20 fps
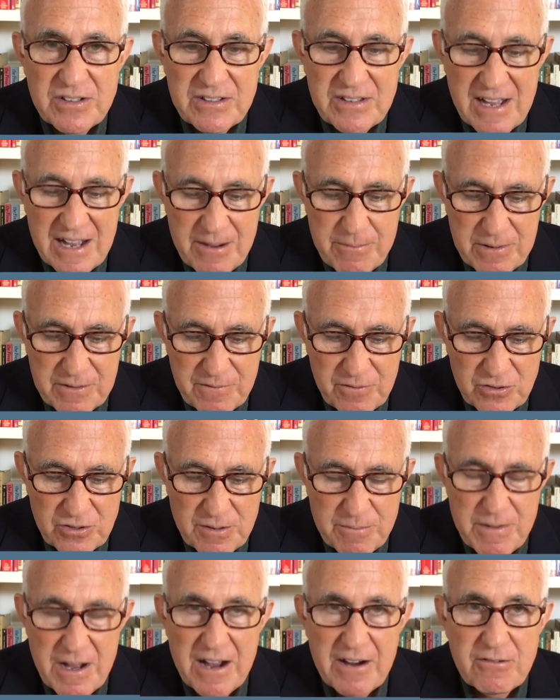Endowment for
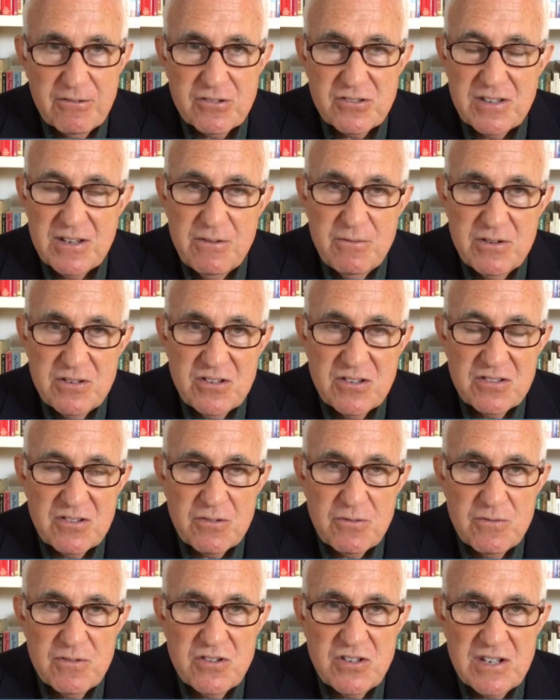Democracy, which is
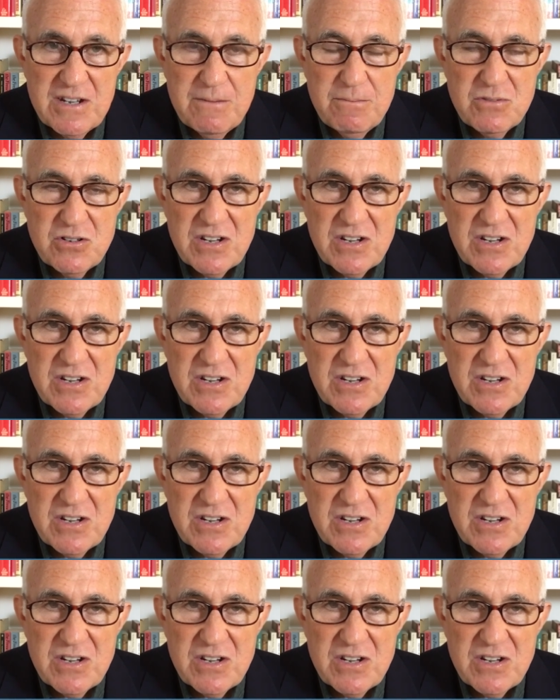a regime